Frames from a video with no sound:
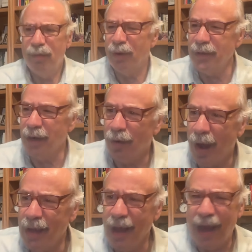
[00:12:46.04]
Well,
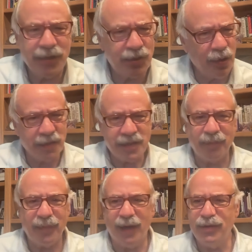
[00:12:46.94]
I saw
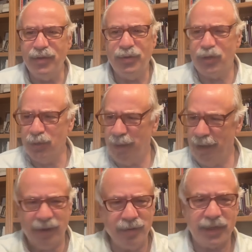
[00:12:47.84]
something on YouTube, I
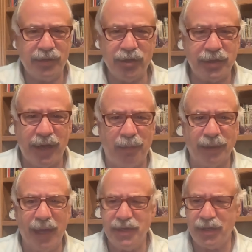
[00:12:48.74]
think it was just a couple
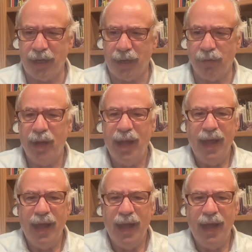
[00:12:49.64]
days ago.